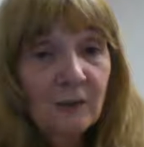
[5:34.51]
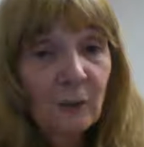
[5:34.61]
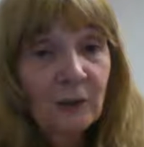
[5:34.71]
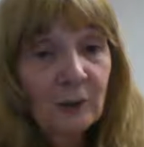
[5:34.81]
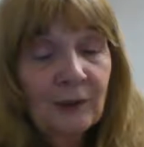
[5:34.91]

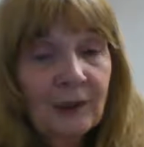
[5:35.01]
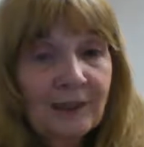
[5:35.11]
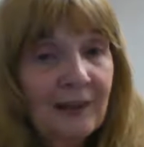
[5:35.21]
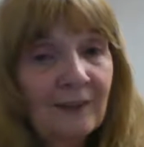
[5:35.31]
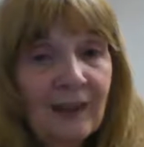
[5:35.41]
When you click
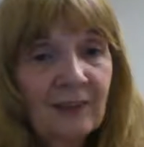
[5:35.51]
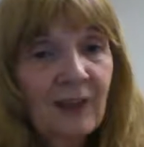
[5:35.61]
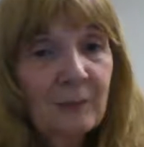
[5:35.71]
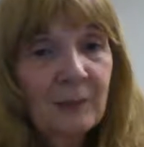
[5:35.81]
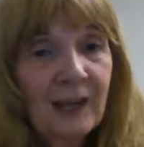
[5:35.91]
on that
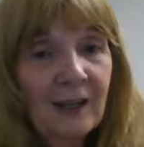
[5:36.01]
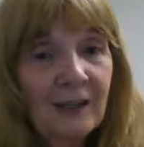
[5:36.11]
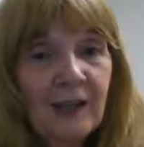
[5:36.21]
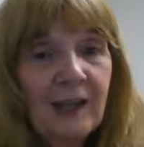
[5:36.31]
thumbnail,